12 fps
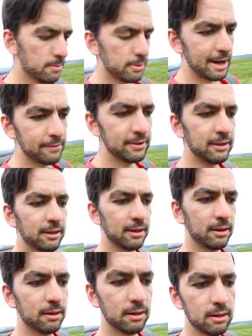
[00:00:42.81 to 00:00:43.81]
But I think
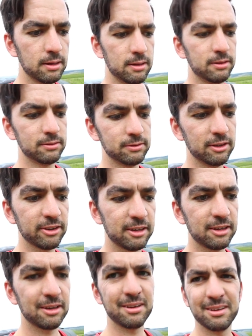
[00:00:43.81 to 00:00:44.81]
there's
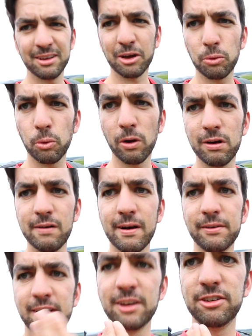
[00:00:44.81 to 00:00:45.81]
like a quarry
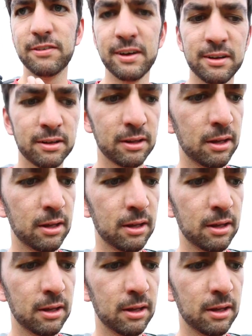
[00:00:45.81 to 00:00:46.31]
around the edge of it.